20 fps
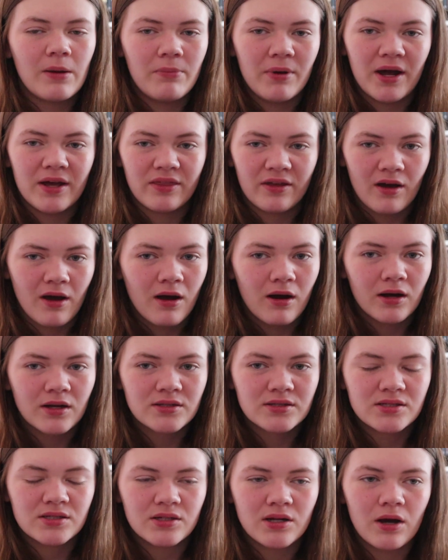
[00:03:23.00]
I buy the
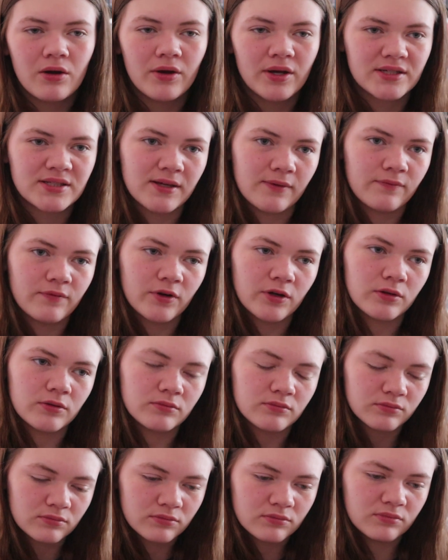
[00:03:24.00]
cards, you know, except
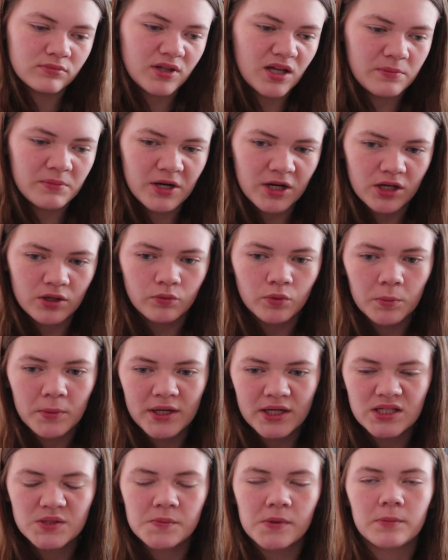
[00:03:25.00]
for The American
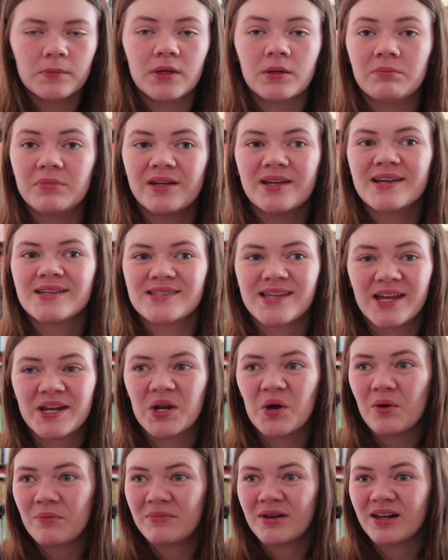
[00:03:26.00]
Roommate Experiment, because I
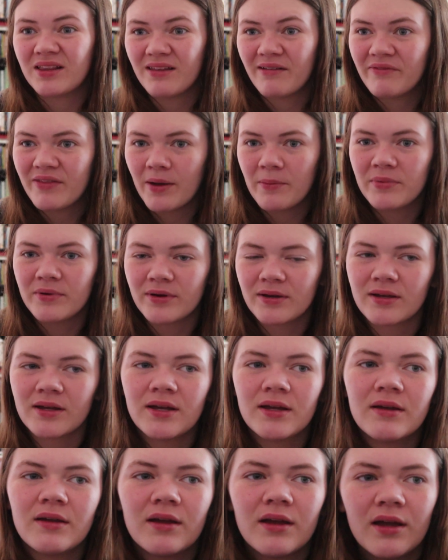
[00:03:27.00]
know I'm gonna love that book.
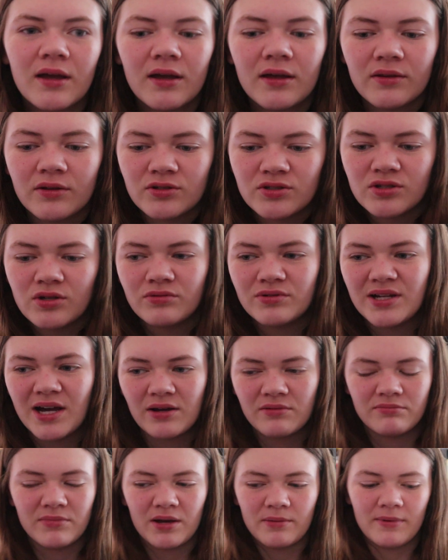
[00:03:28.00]
There's no
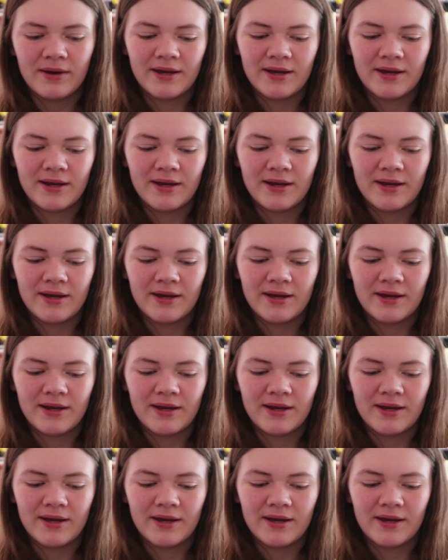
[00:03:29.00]
doubt in my